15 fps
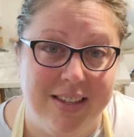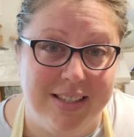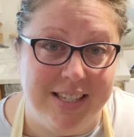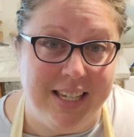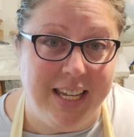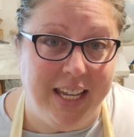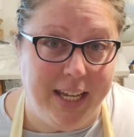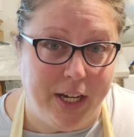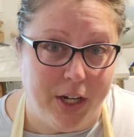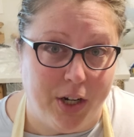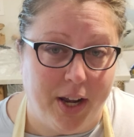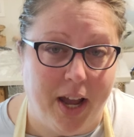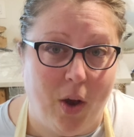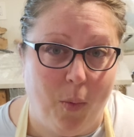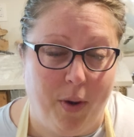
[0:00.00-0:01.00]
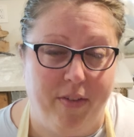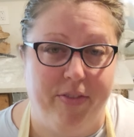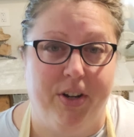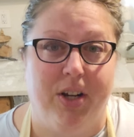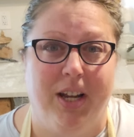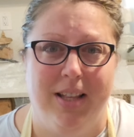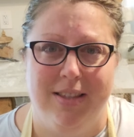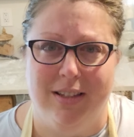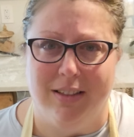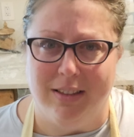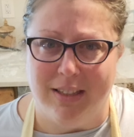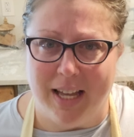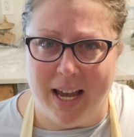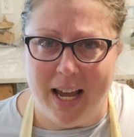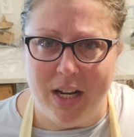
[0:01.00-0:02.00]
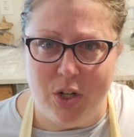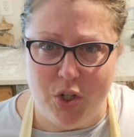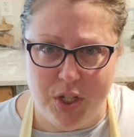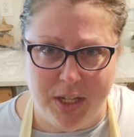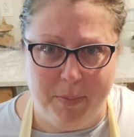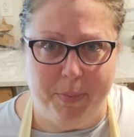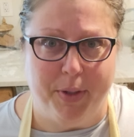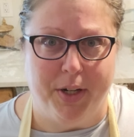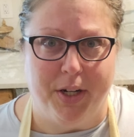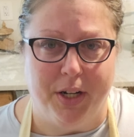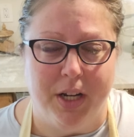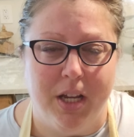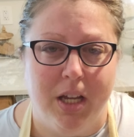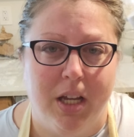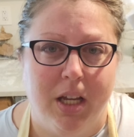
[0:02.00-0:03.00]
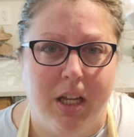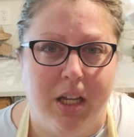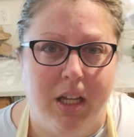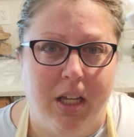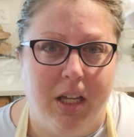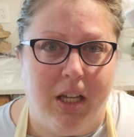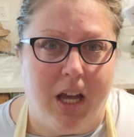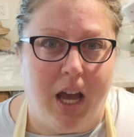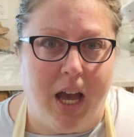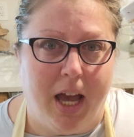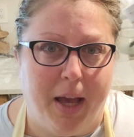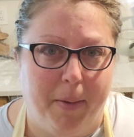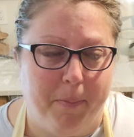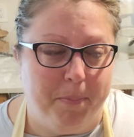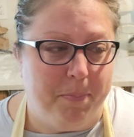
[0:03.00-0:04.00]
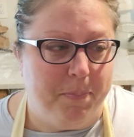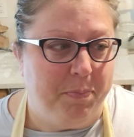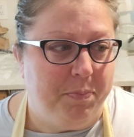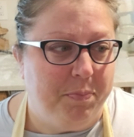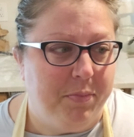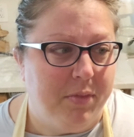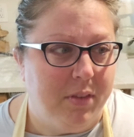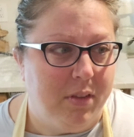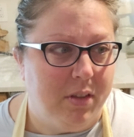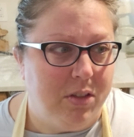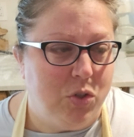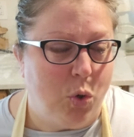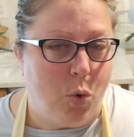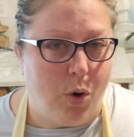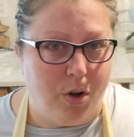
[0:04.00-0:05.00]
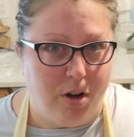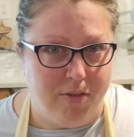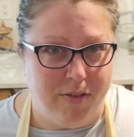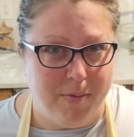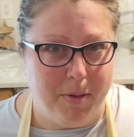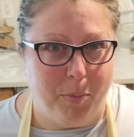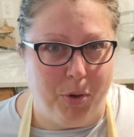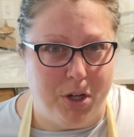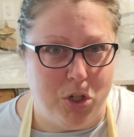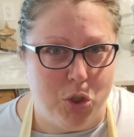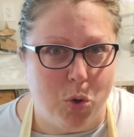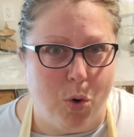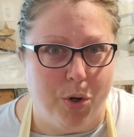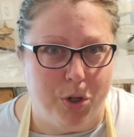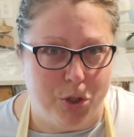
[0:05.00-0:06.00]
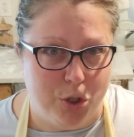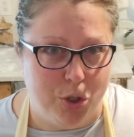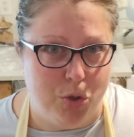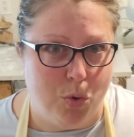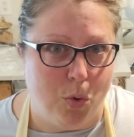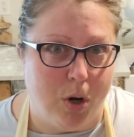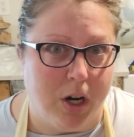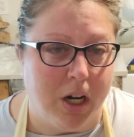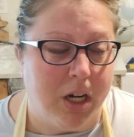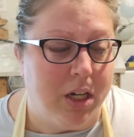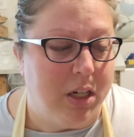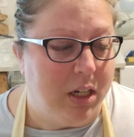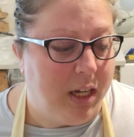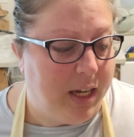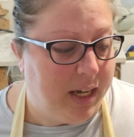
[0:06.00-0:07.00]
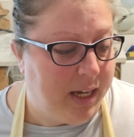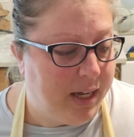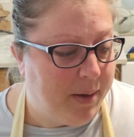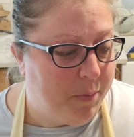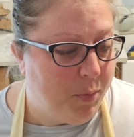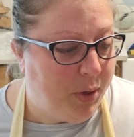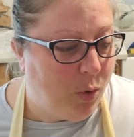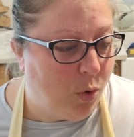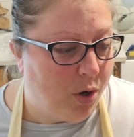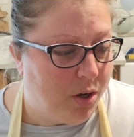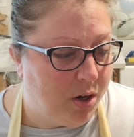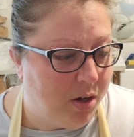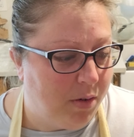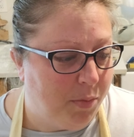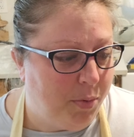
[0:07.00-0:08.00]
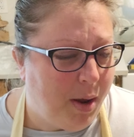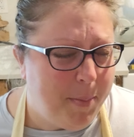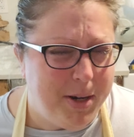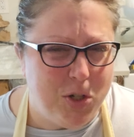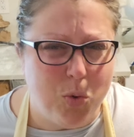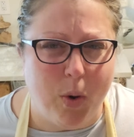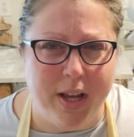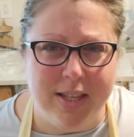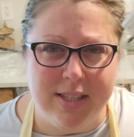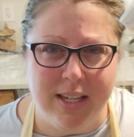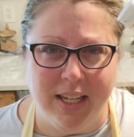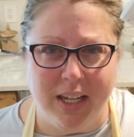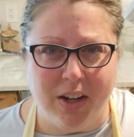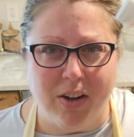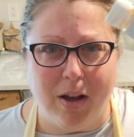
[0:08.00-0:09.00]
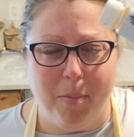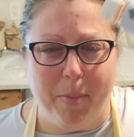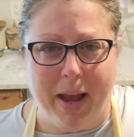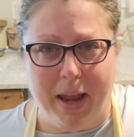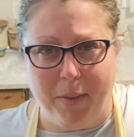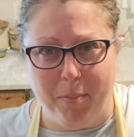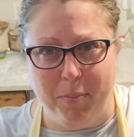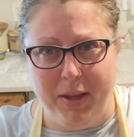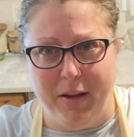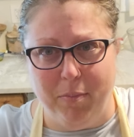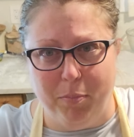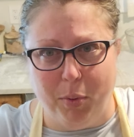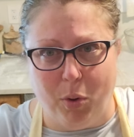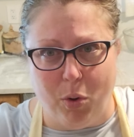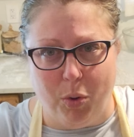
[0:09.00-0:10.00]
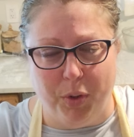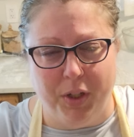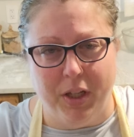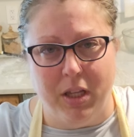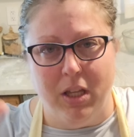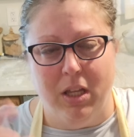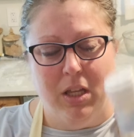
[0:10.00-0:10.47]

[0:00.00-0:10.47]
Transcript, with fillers: this here, however, it's a lot cheaper to order it from the British Corner store. We order probably twice a year. I'll buy a big bulk